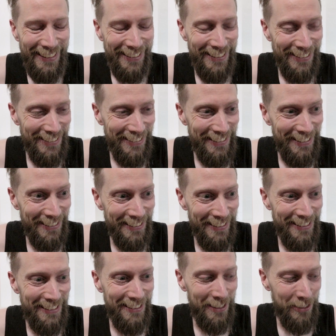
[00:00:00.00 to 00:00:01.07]
oh dear,
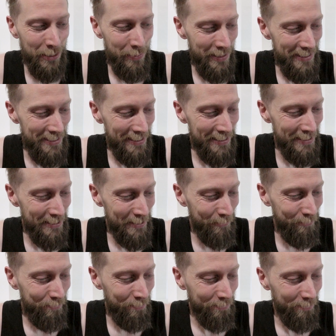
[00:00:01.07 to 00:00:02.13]
that's not going to be easy, is it?
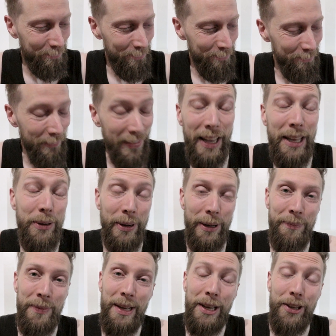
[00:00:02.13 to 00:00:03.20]
Anyway,
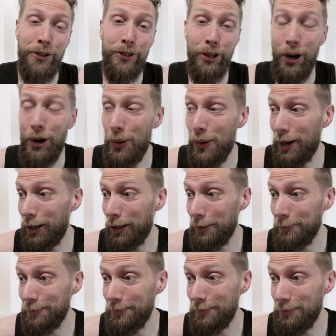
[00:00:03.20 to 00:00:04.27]
so
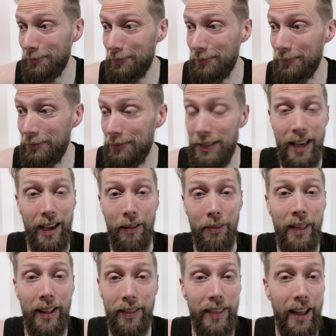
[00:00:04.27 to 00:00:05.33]
um, yeah,
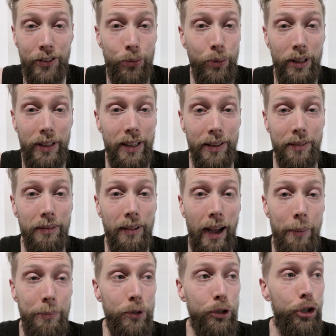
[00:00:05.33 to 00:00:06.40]
that that's really it.
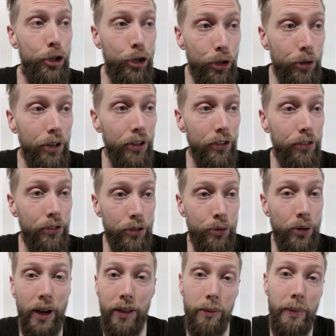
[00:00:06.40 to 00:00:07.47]
I'm curious to
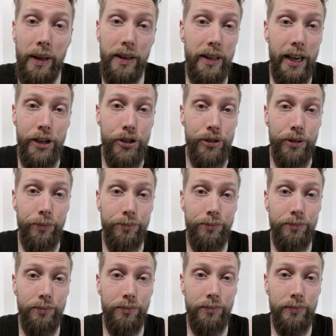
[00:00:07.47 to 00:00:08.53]
try the medication,
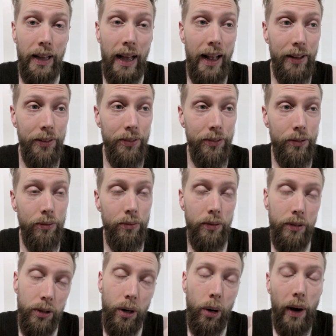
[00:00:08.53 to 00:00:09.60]
and
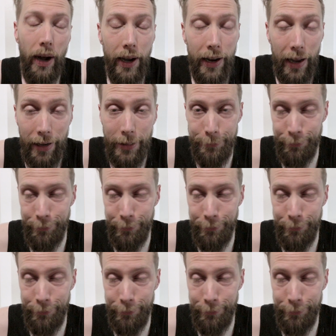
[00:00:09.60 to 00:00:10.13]
you know I.